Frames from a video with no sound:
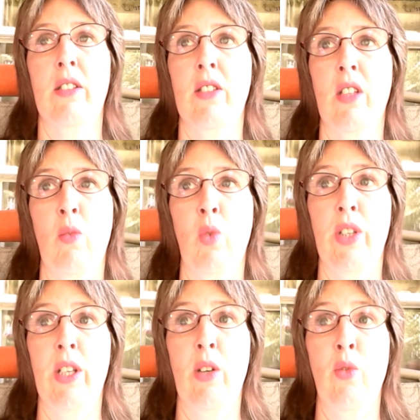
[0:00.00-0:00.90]
It's
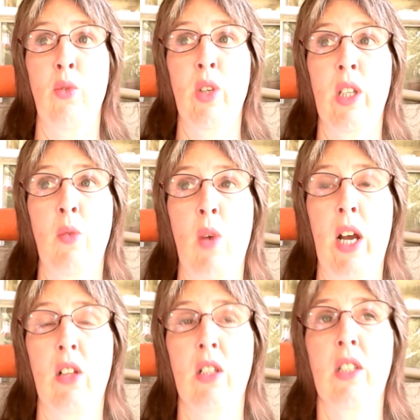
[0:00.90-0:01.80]
working really
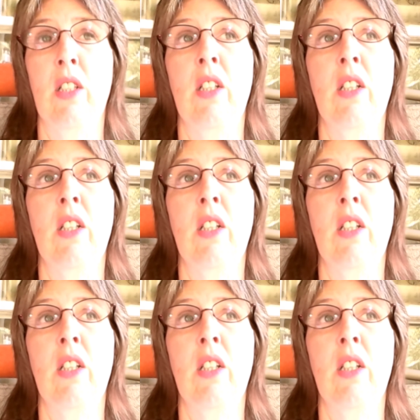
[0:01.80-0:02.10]
well.